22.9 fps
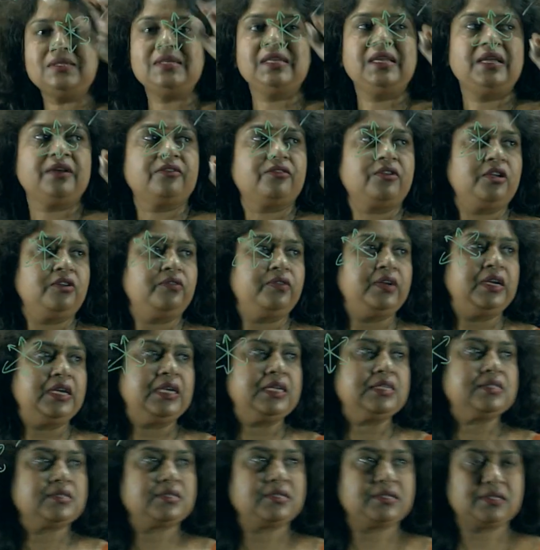electric field
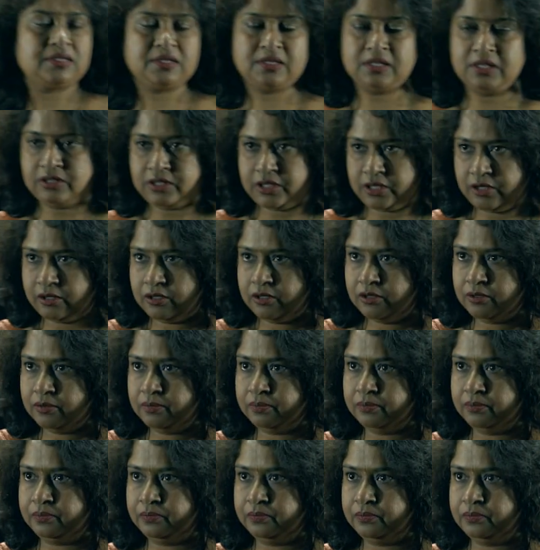is restricted,
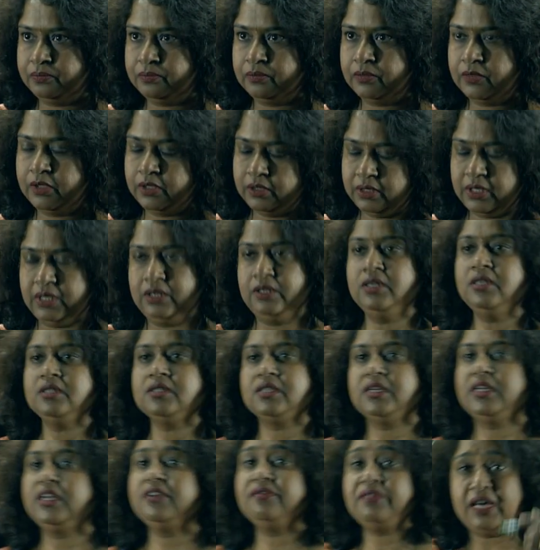that is,
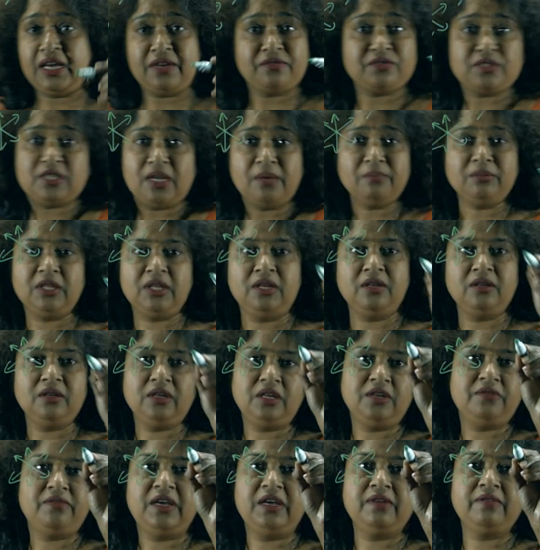if I have something,
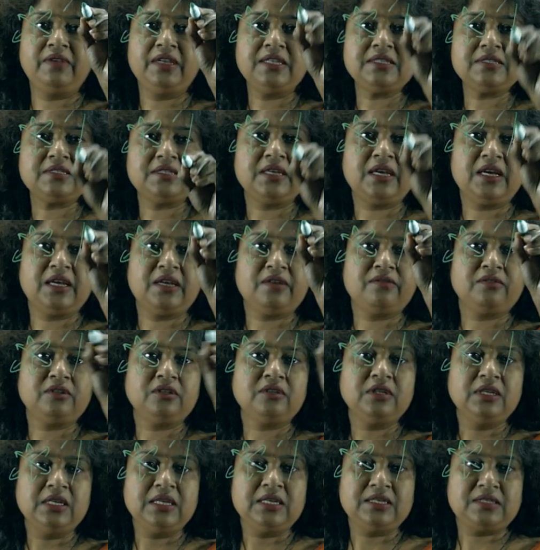if I have, let us say I have
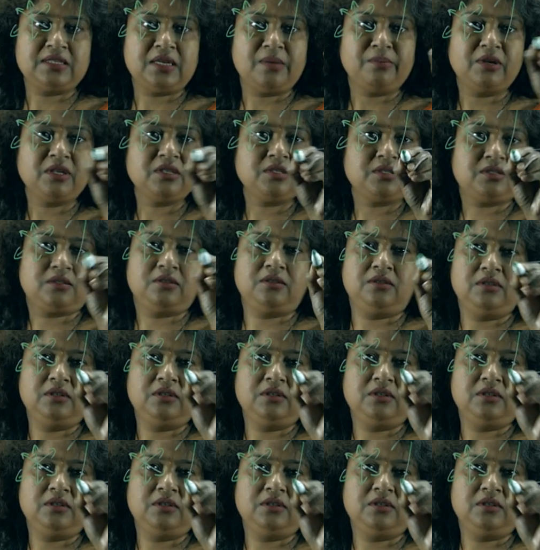some crystal,